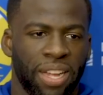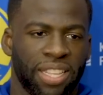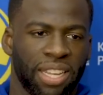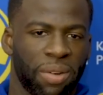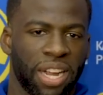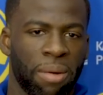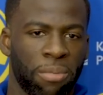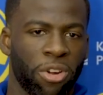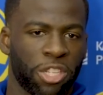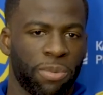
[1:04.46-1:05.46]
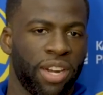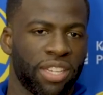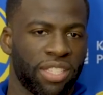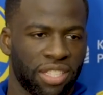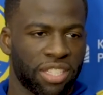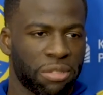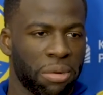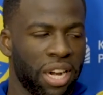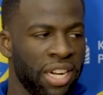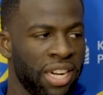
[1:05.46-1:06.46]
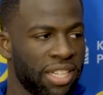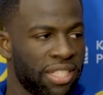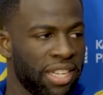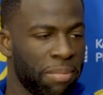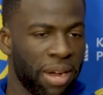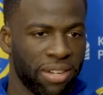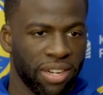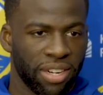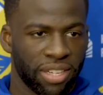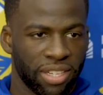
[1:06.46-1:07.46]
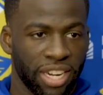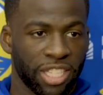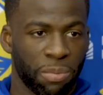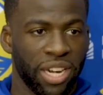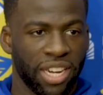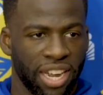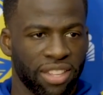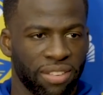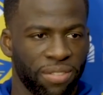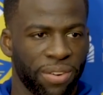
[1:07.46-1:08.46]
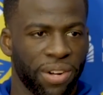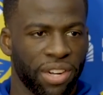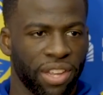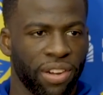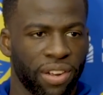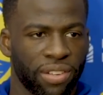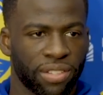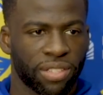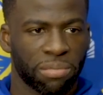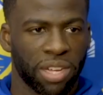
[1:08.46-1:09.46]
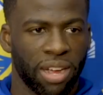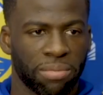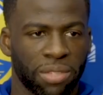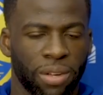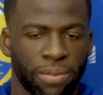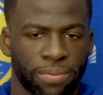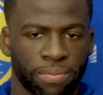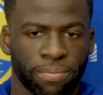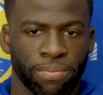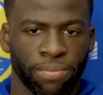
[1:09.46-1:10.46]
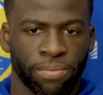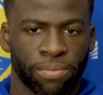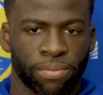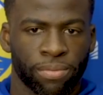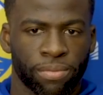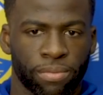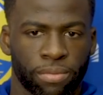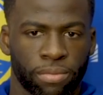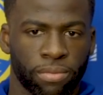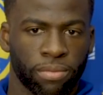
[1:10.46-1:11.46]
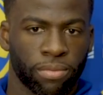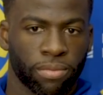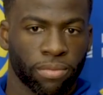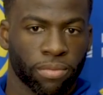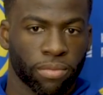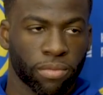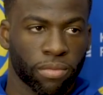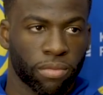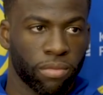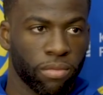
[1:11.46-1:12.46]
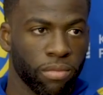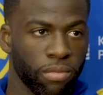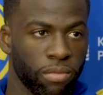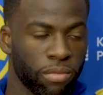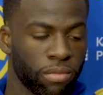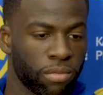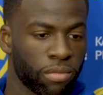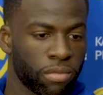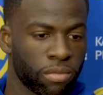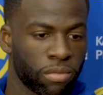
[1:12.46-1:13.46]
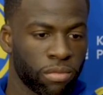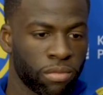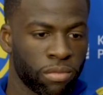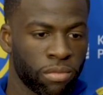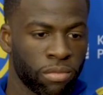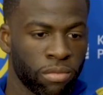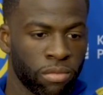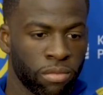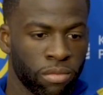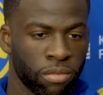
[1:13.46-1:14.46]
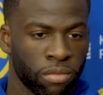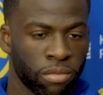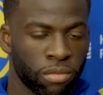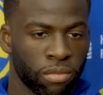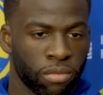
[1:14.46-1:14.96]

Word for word: I think we got more experience than just about any other team out there that's been together for you know some time. So. Draymond, is it different playing without Steph in the playoffs than it is in the regular season?